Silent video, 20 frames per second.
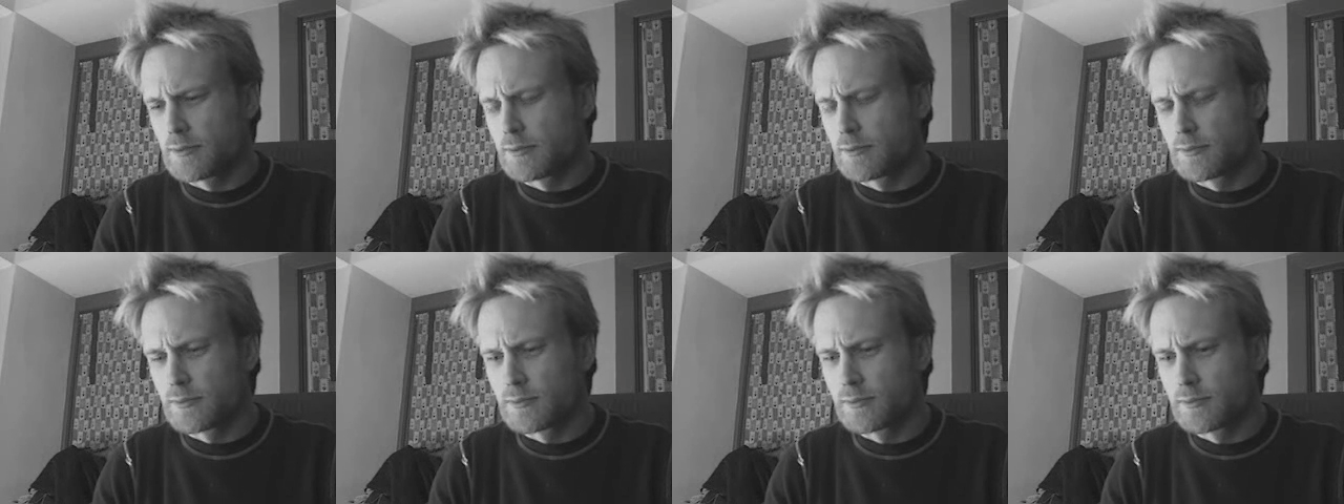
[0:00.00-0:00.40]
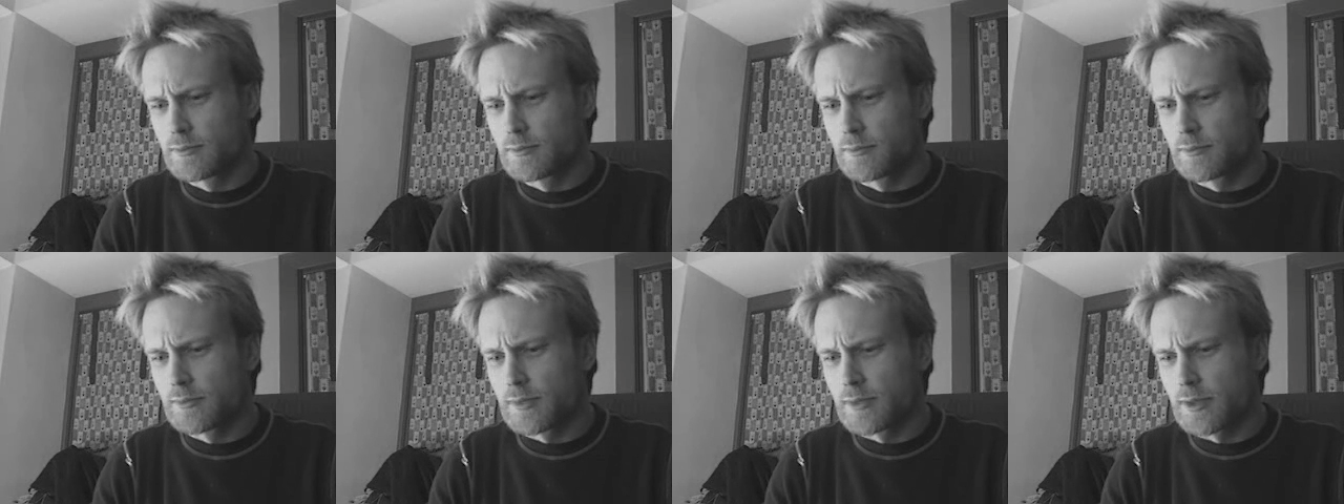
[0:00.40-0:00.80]

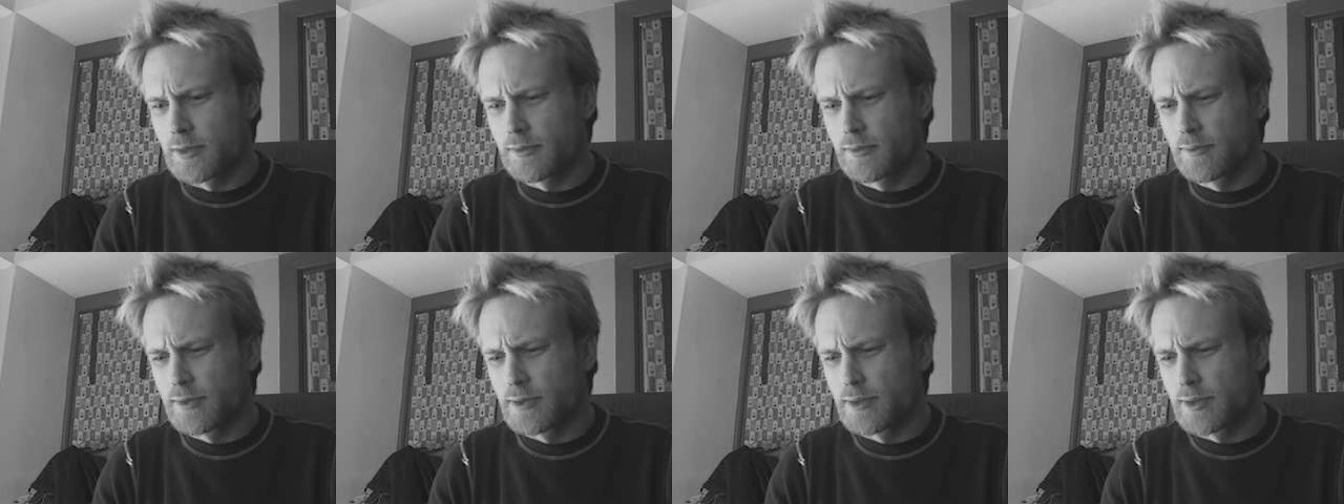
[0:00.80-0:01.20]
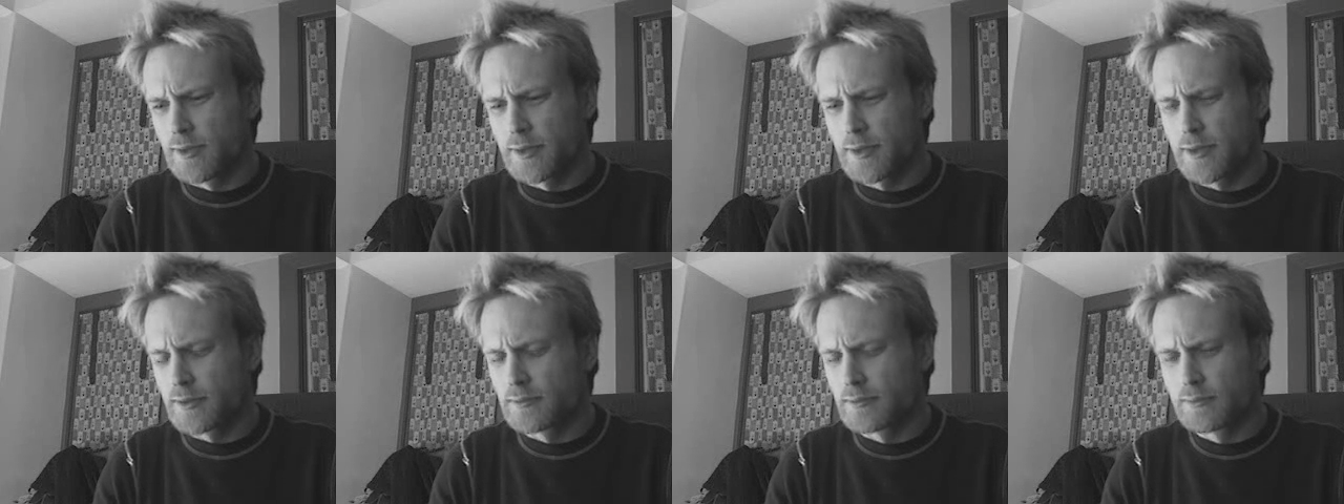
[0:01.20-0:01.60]
I don't
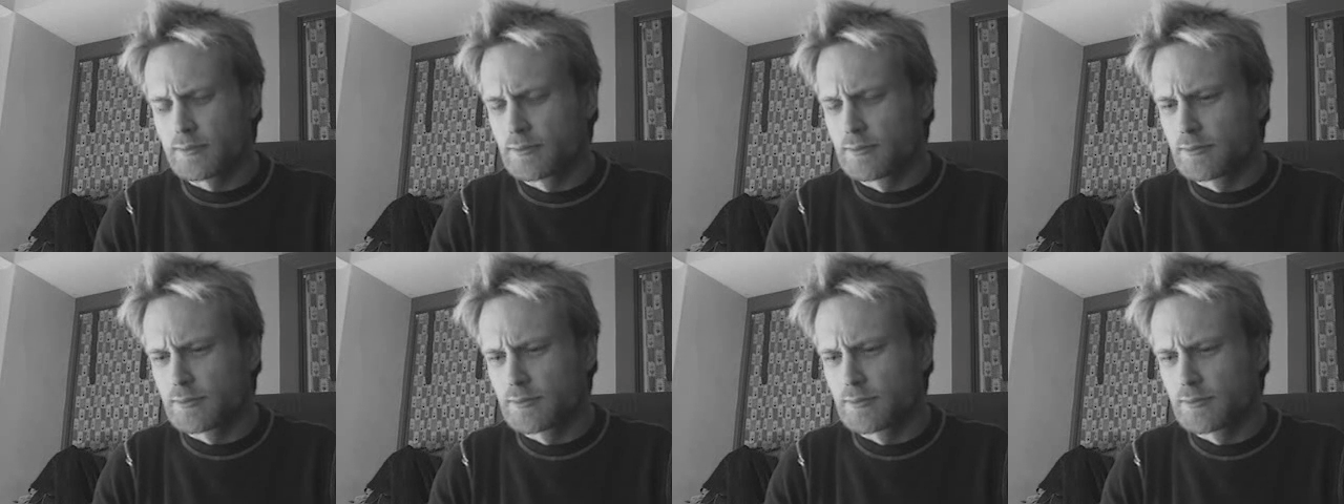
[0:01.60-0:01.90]
recall that